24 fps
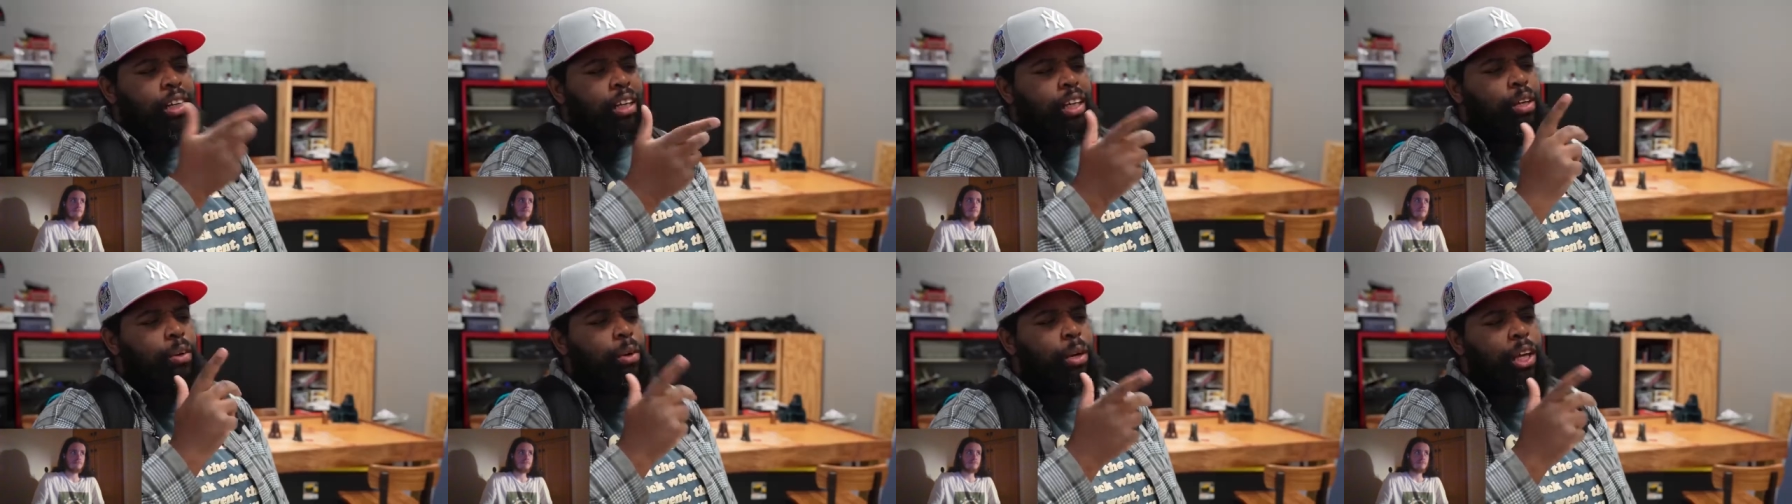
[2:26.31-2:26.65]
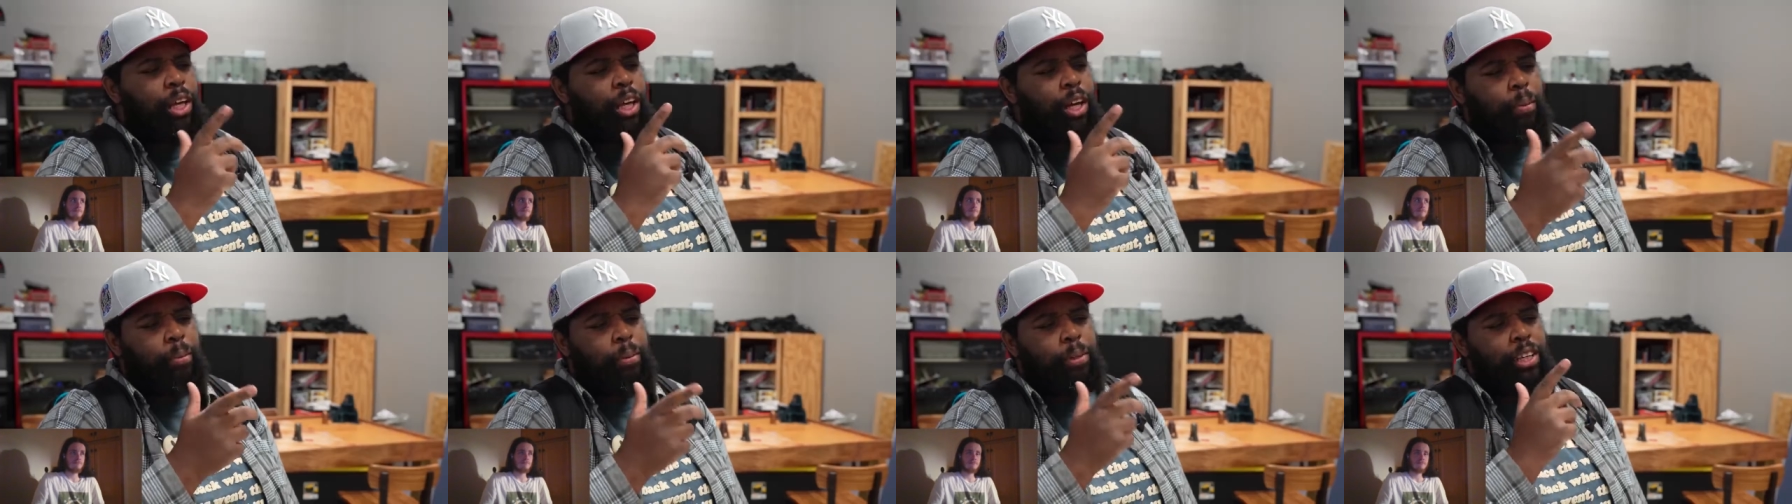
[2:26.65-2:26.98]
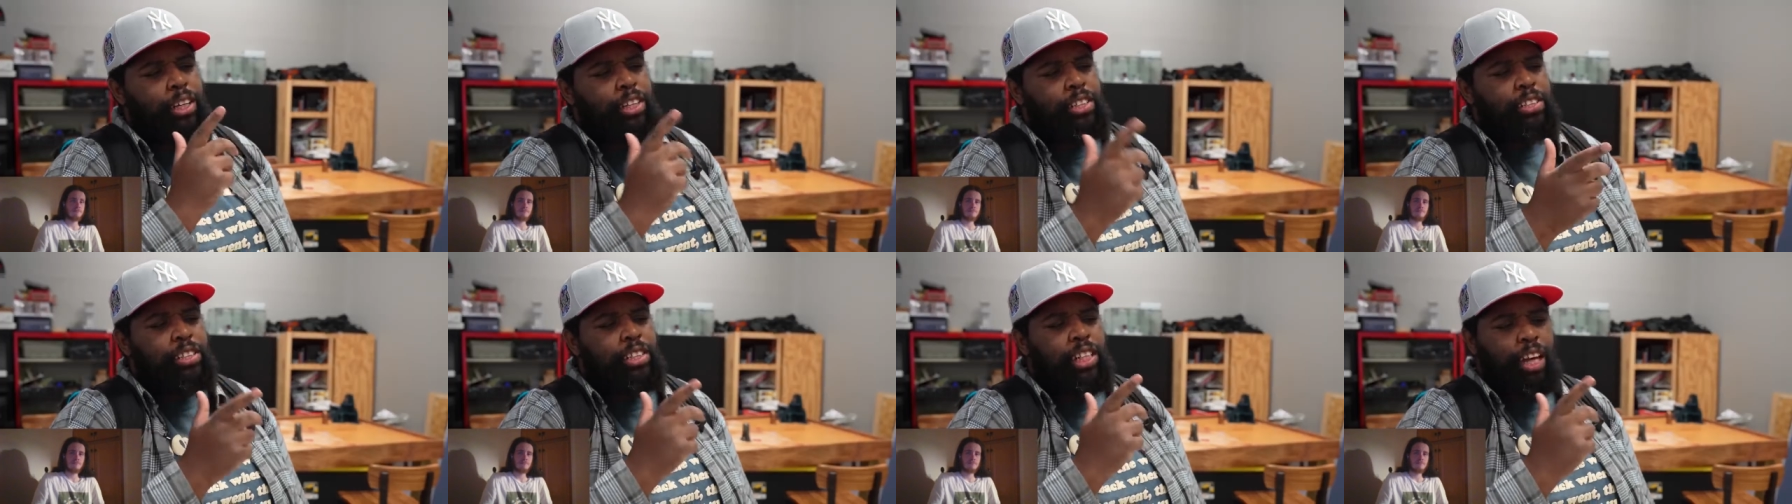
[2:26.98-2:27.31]
Yu-Gi-Oh
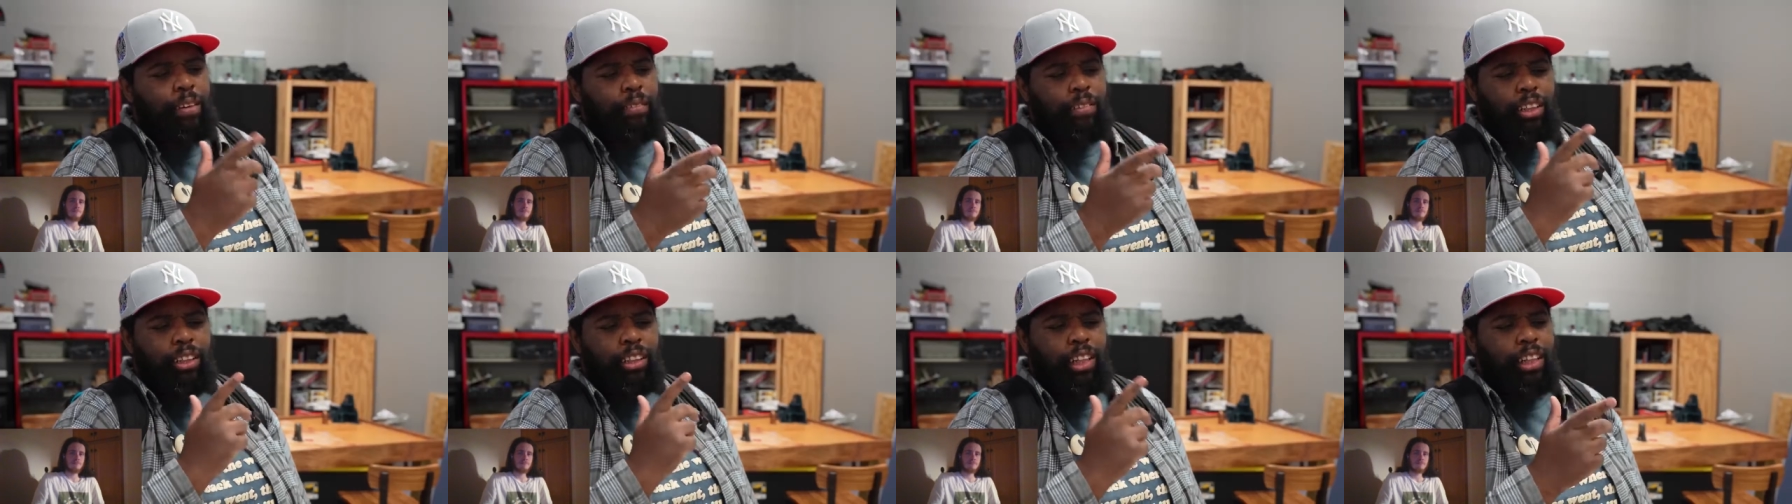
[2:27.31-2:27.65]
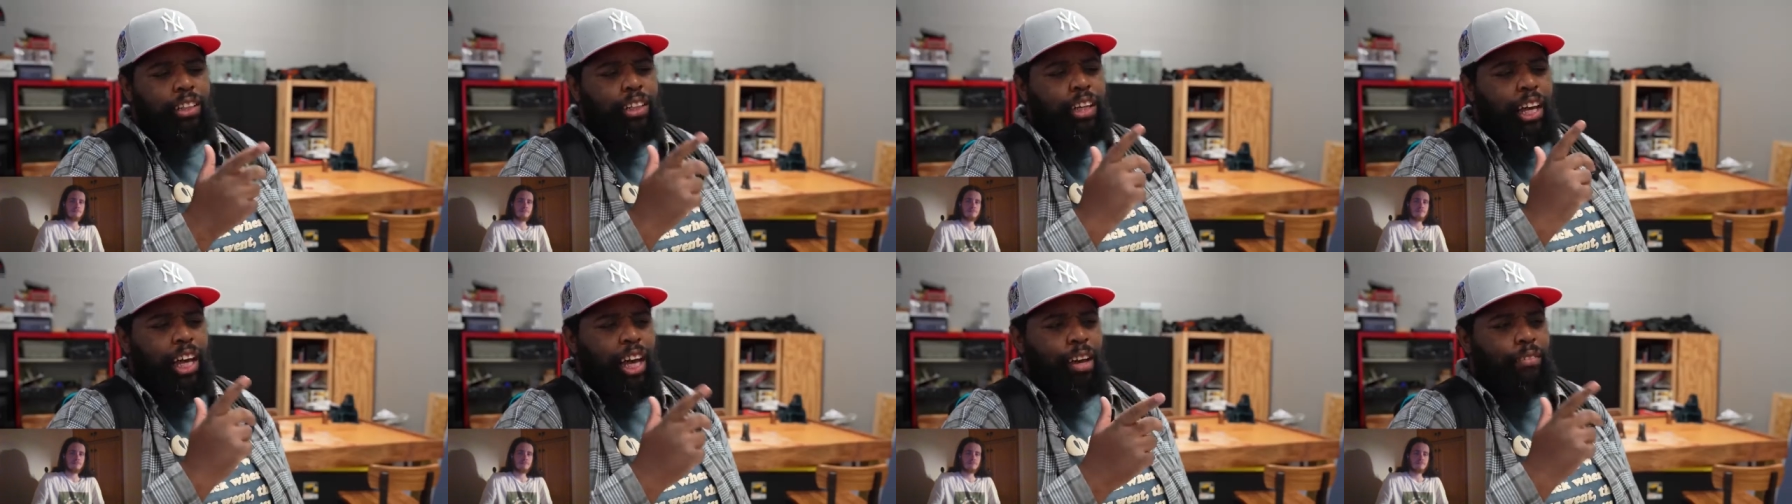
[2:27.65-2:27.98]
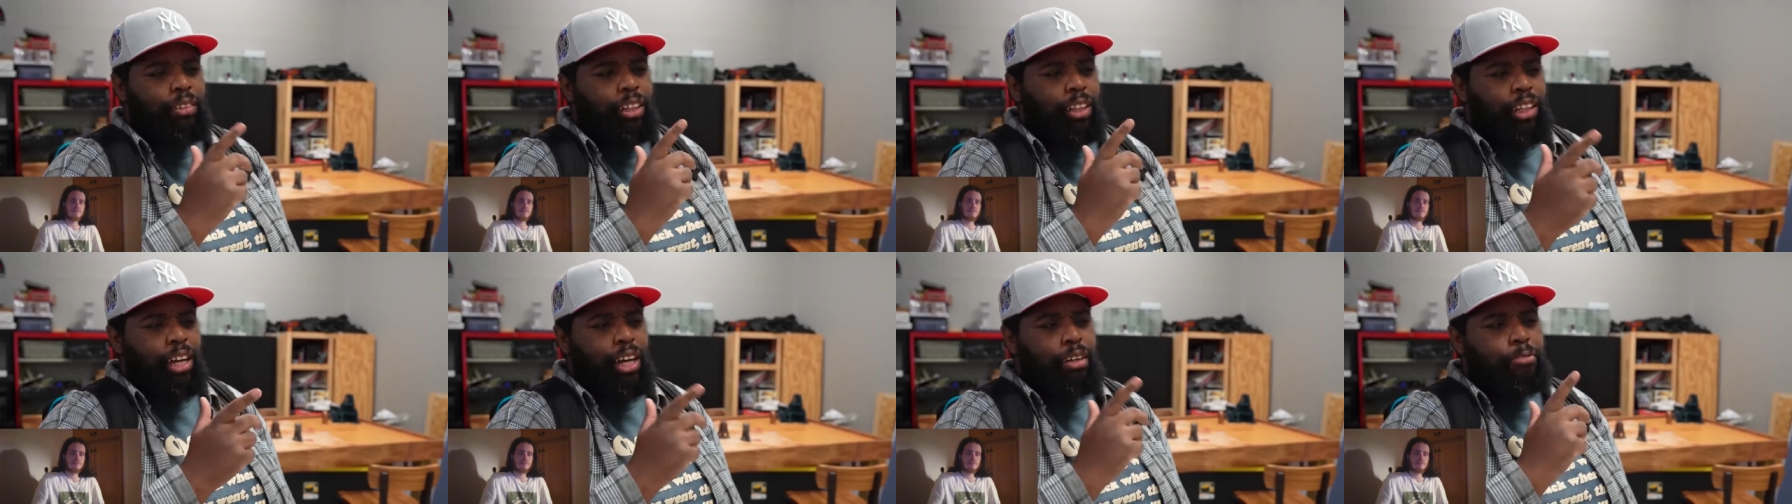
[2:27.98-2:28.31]
players never look like they're
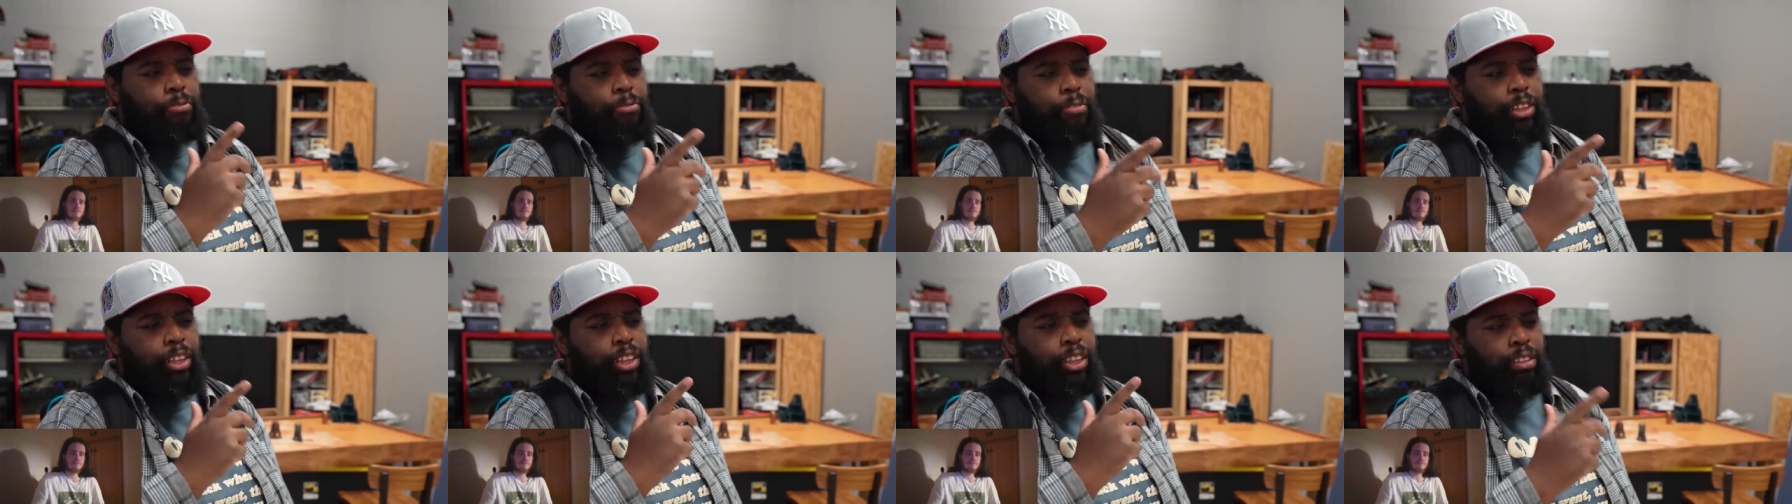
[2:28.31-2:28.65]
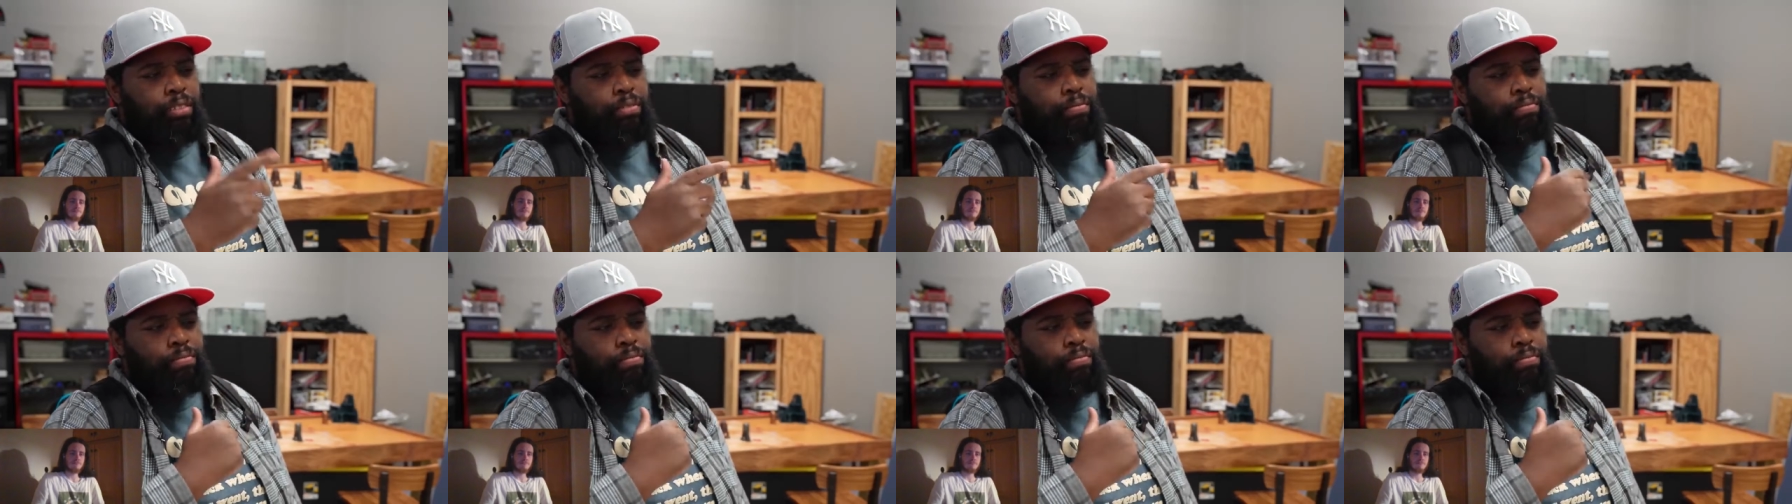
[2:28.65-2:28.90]
having a lot of fun.